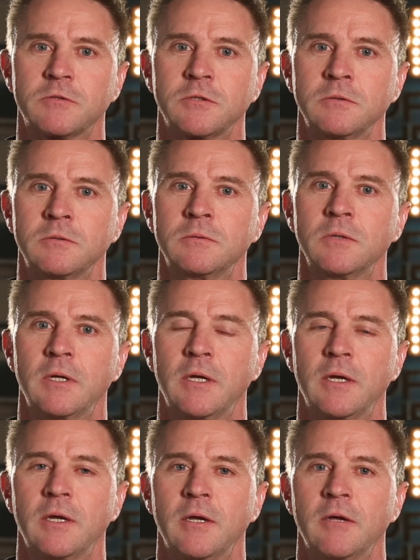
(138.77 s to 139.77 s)
to
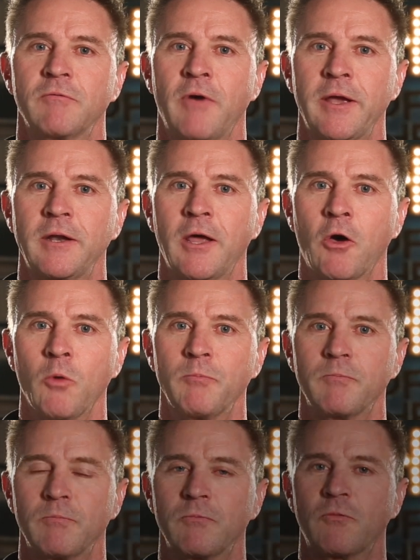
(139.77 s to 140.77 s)
find help
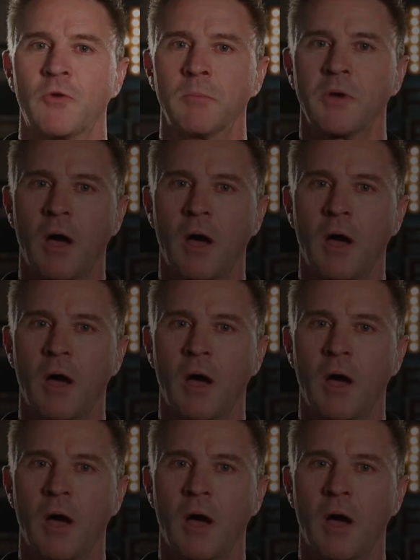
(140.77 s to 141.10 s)
from